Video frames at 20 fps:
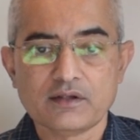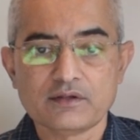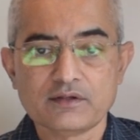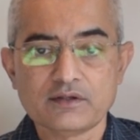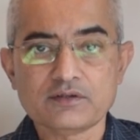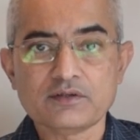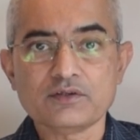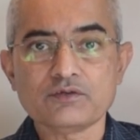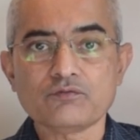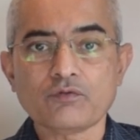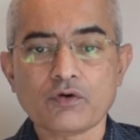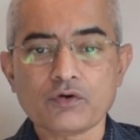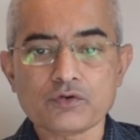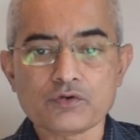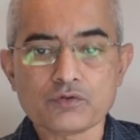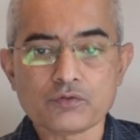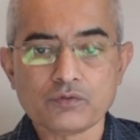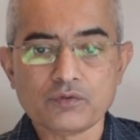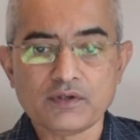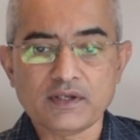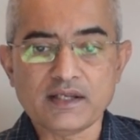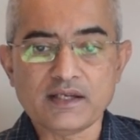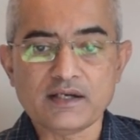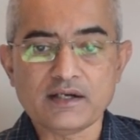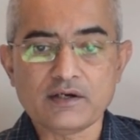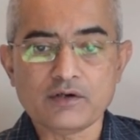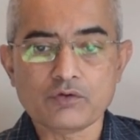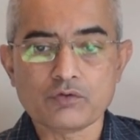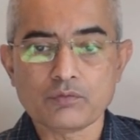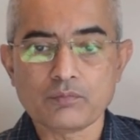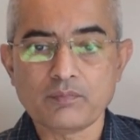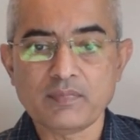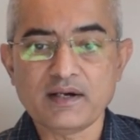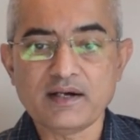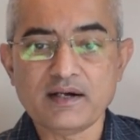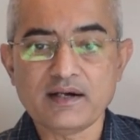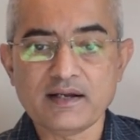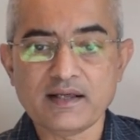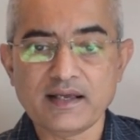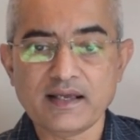This is what you need to
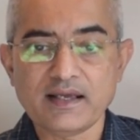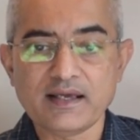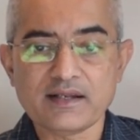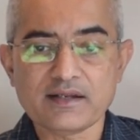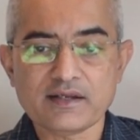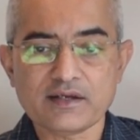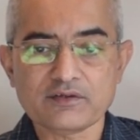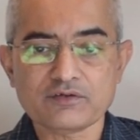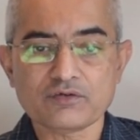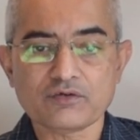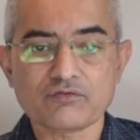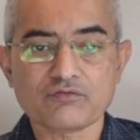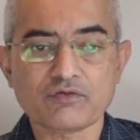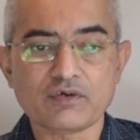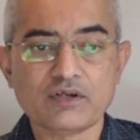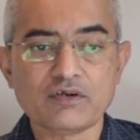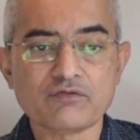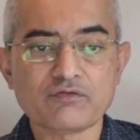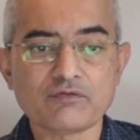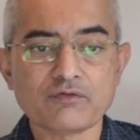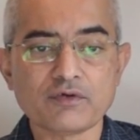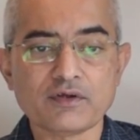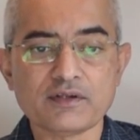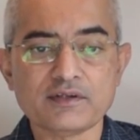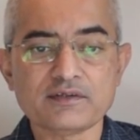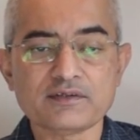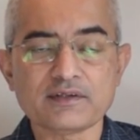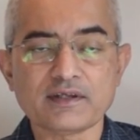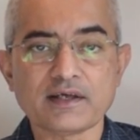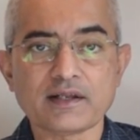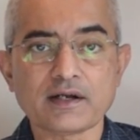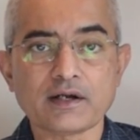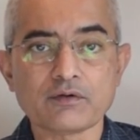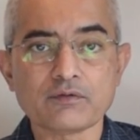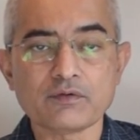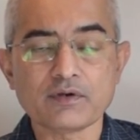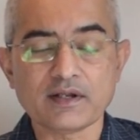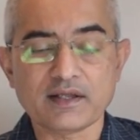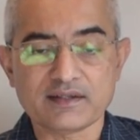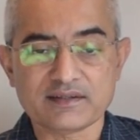build areas of influence
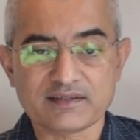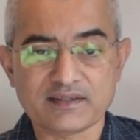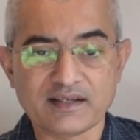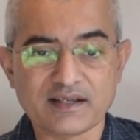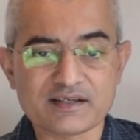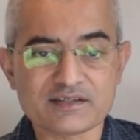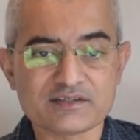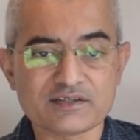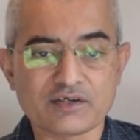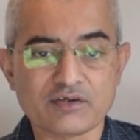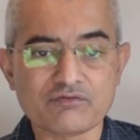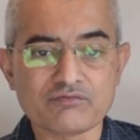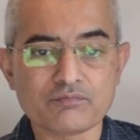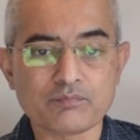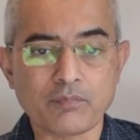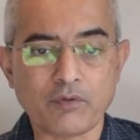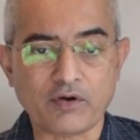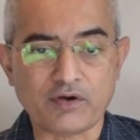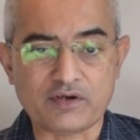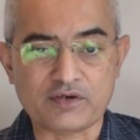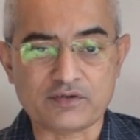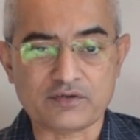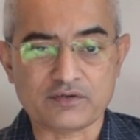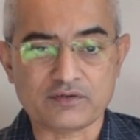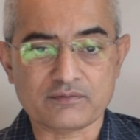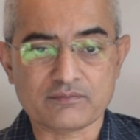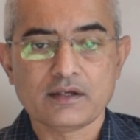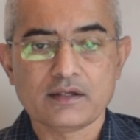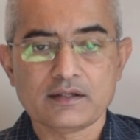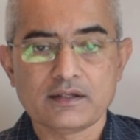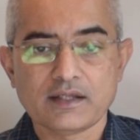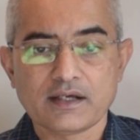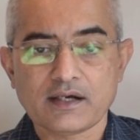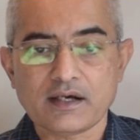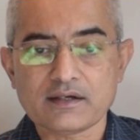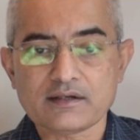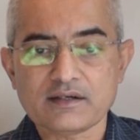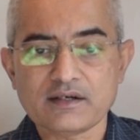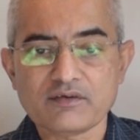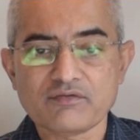around a selection of points. The
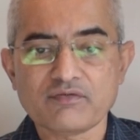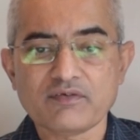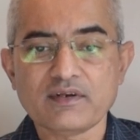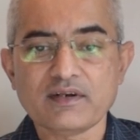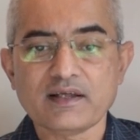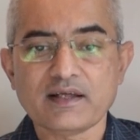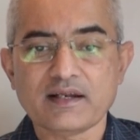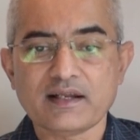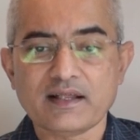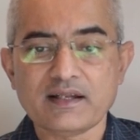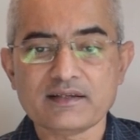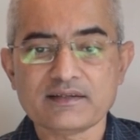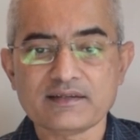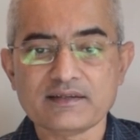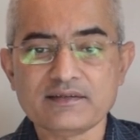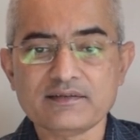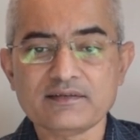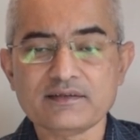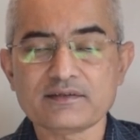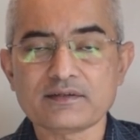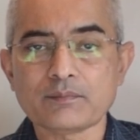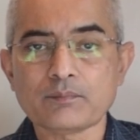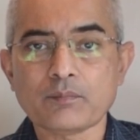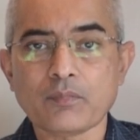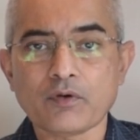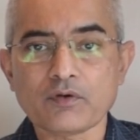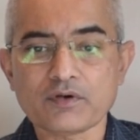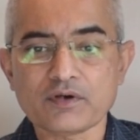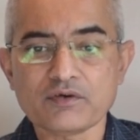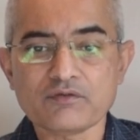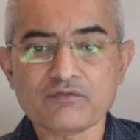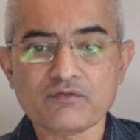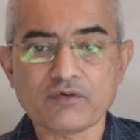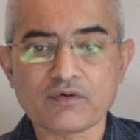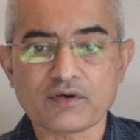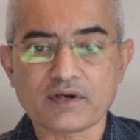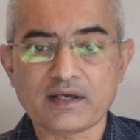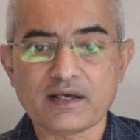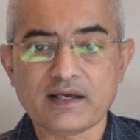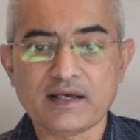cut and fill analysis is important
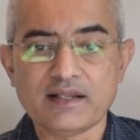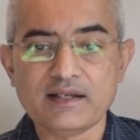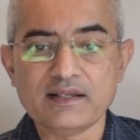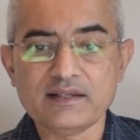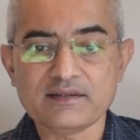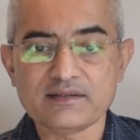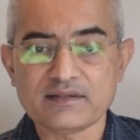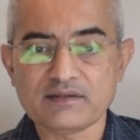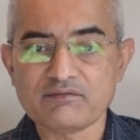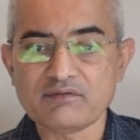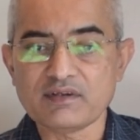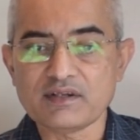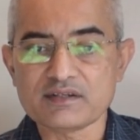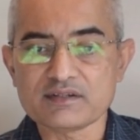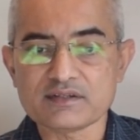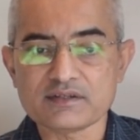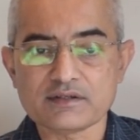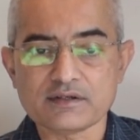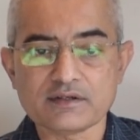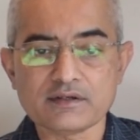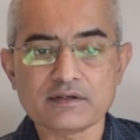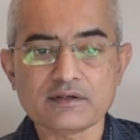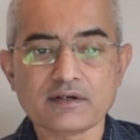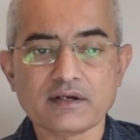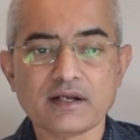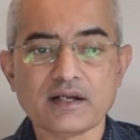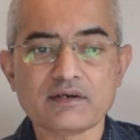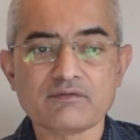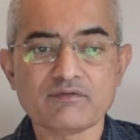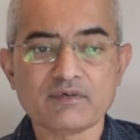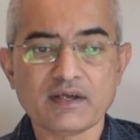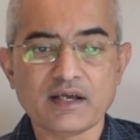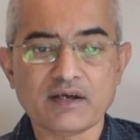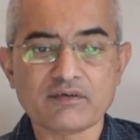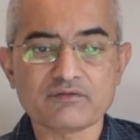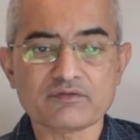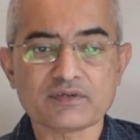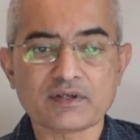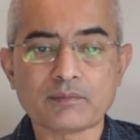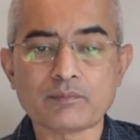for any civil engineer, and we
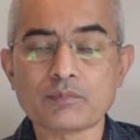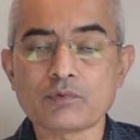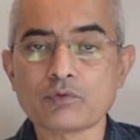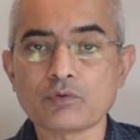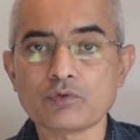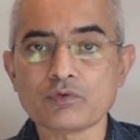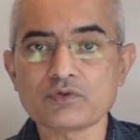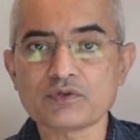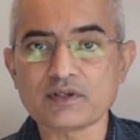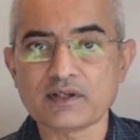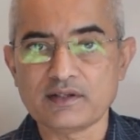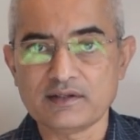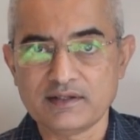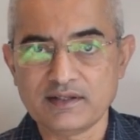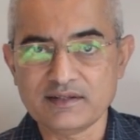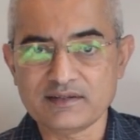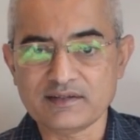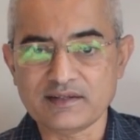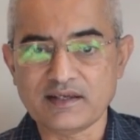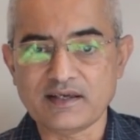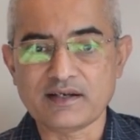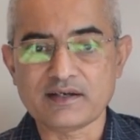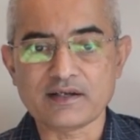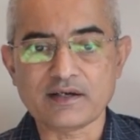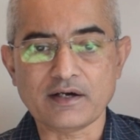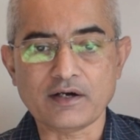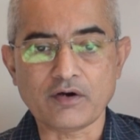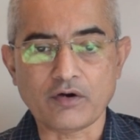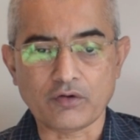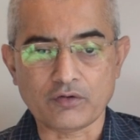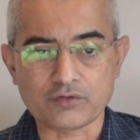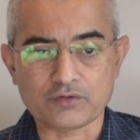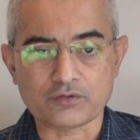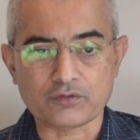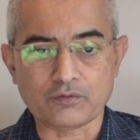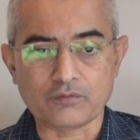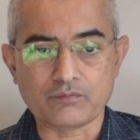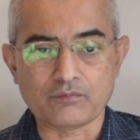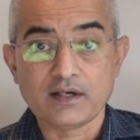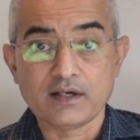have some tools in this area also.